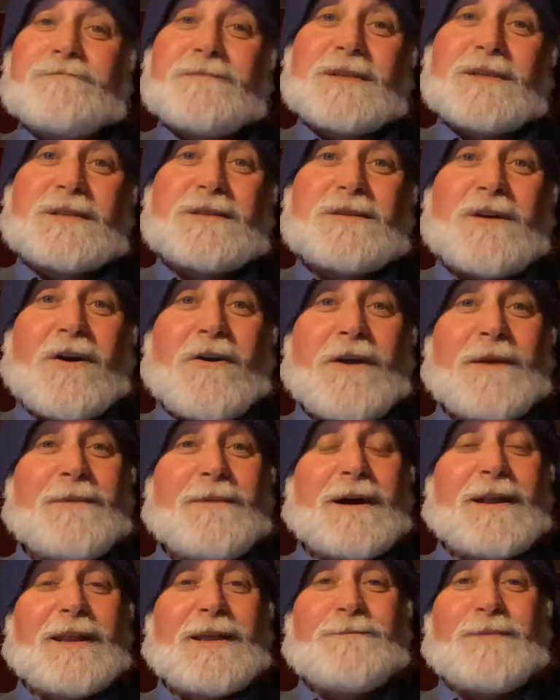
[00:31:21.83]
Sorry,
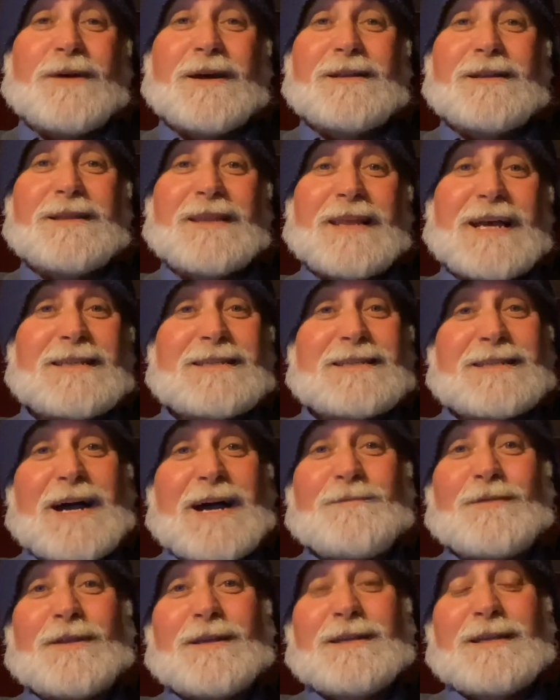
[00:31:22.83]
buddy, but Led
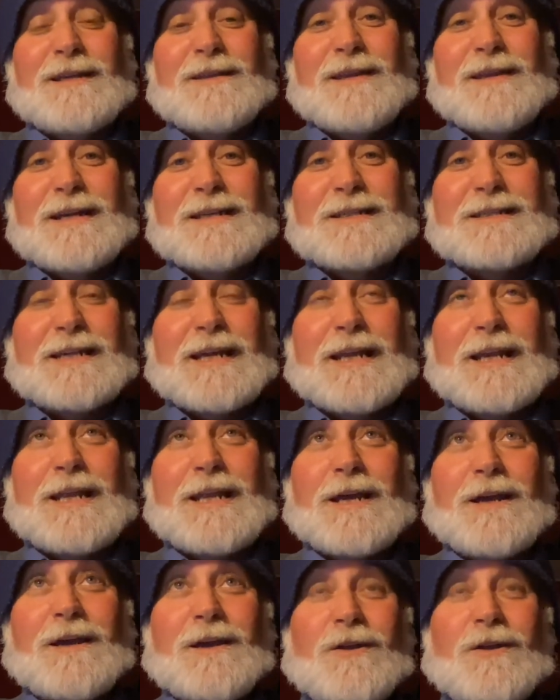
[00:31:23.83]
Zeppelin did this, and